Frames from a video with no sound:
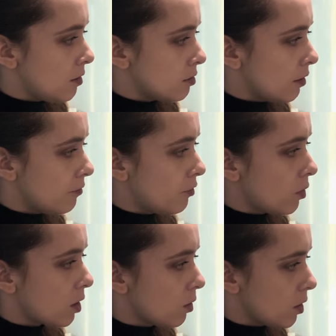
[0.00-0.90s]
the 4
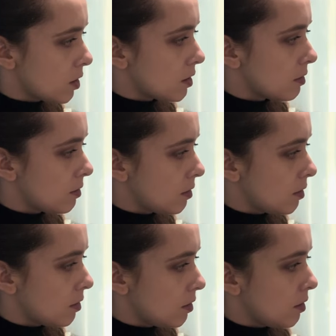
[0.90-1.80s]
chord.
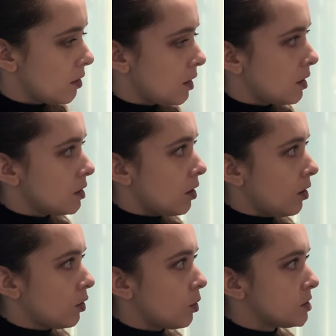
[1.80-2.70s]
Our
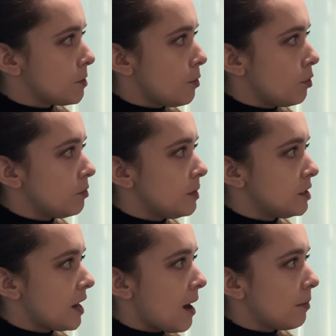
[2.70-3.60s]
chord symbol would be
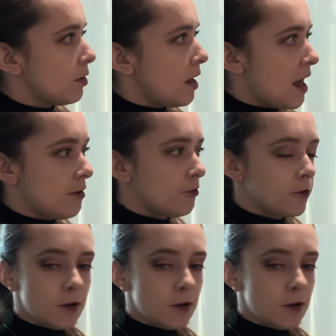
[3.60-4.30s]
capital F.